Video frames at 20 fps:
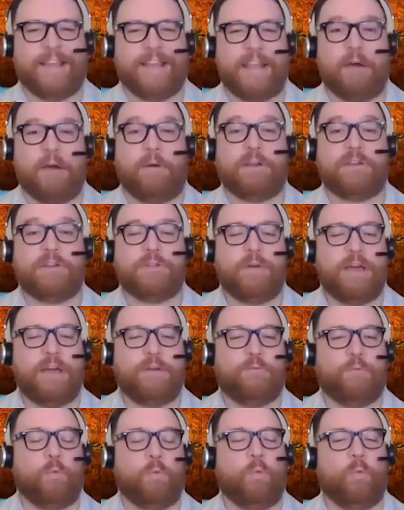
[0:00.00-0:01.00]
Now, I do
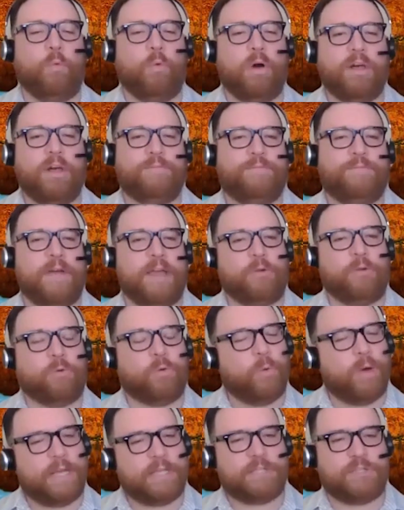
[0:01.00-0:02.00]
have one final
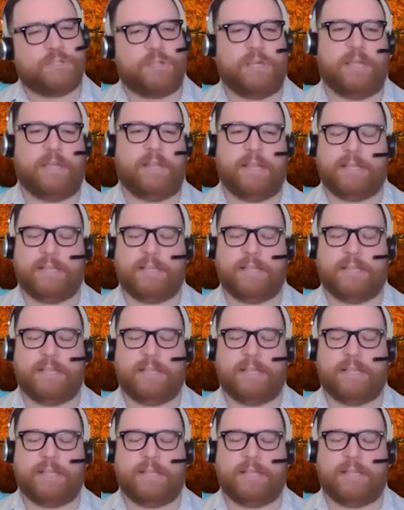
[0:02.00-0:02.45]
question.